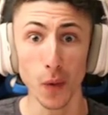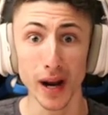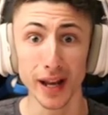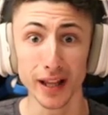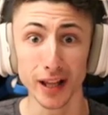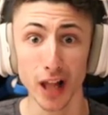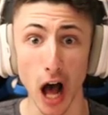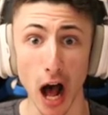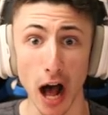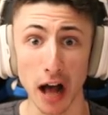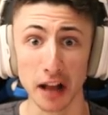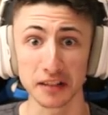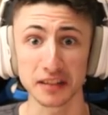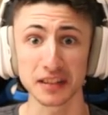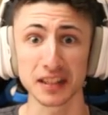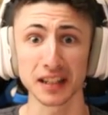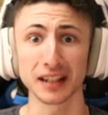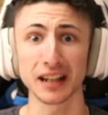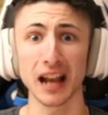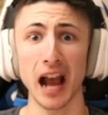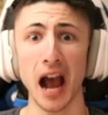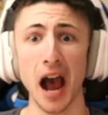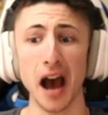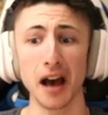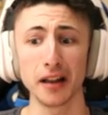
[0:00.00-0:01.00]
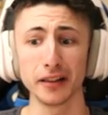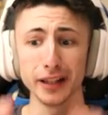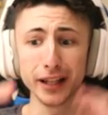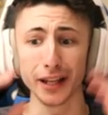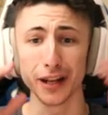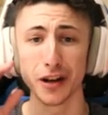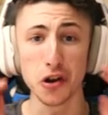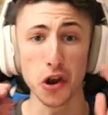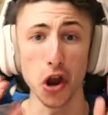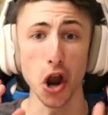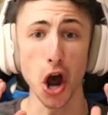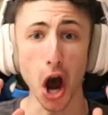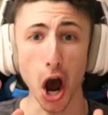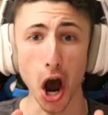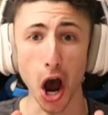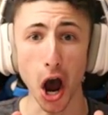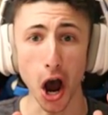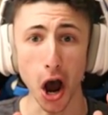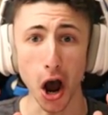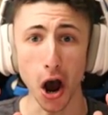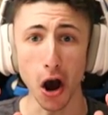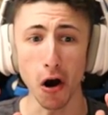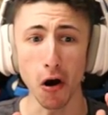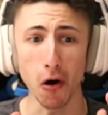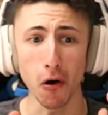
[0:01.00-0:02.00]
we lost the godly.
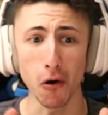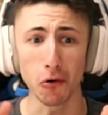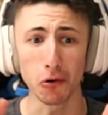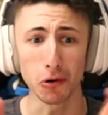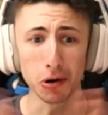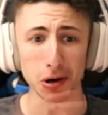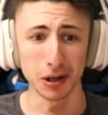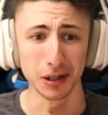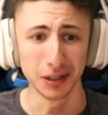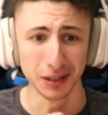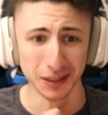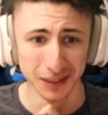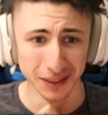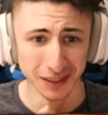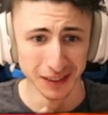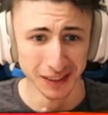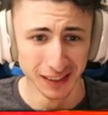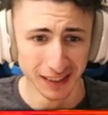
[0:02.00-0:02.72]
No.